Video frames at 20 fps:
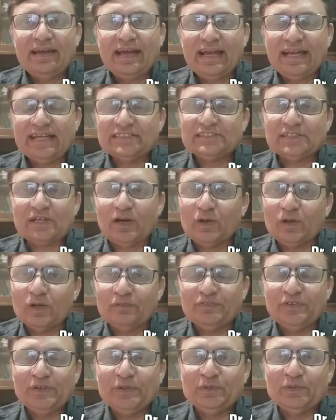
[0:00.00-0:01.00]
As all
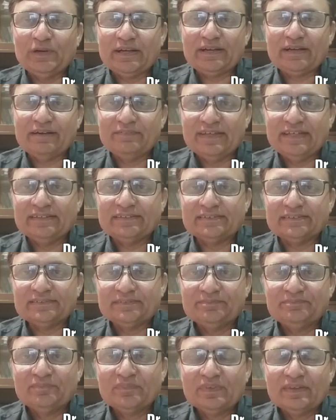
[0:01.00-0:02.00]
of you are aware
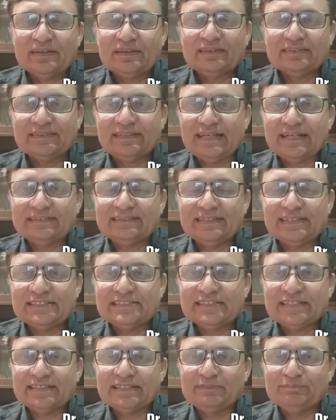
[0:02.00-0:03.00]
that there
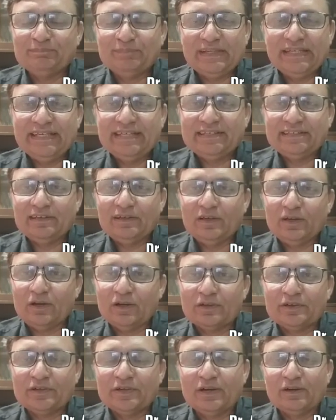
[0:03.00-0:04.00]
is a complete
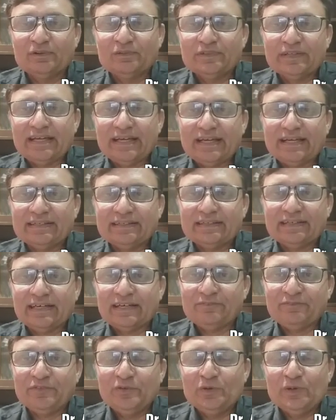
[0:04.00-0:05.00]
lockdown and
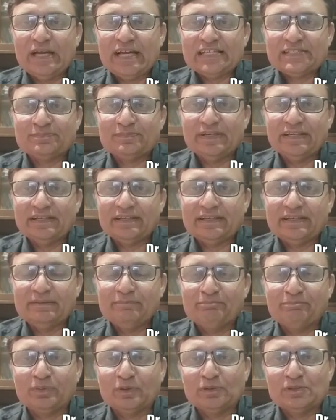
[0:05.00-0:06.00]
curfew has been
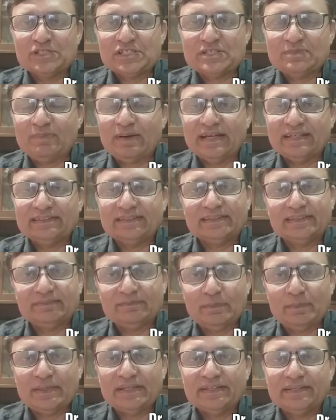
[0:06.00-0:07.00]
imposed by the
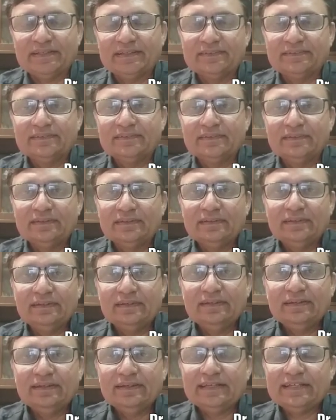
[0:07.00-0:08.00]
government.
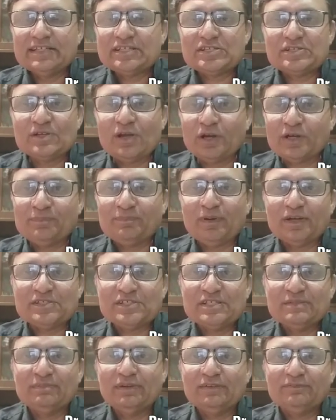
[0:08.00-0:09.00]
It is not
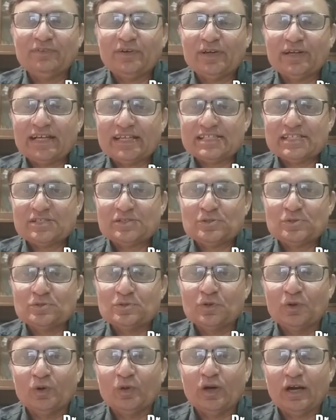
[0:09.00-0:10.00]
possible for us to
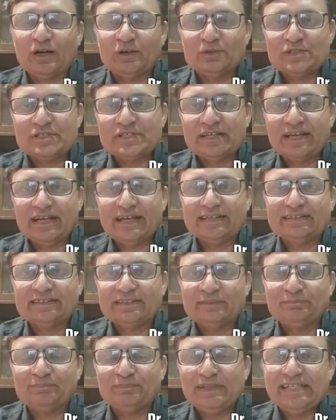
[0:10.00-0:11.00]
go out and
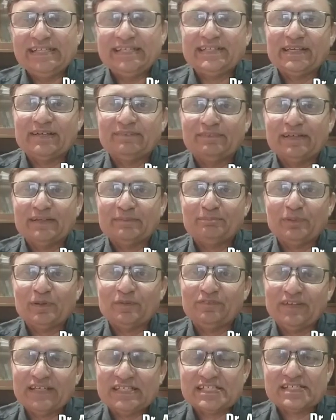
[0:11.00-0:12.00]
complete our
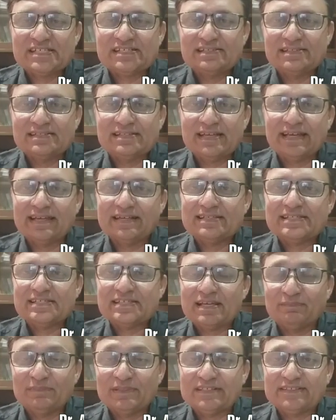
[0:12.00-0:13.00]
professional and
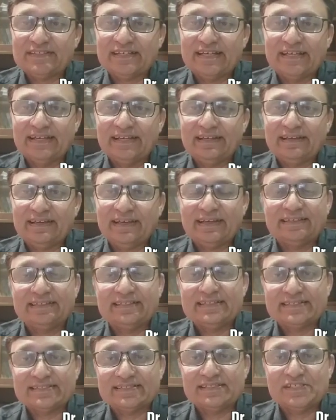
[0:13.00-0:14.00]
summer training and
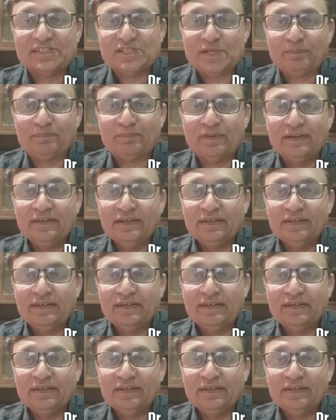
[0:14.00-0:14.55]
internship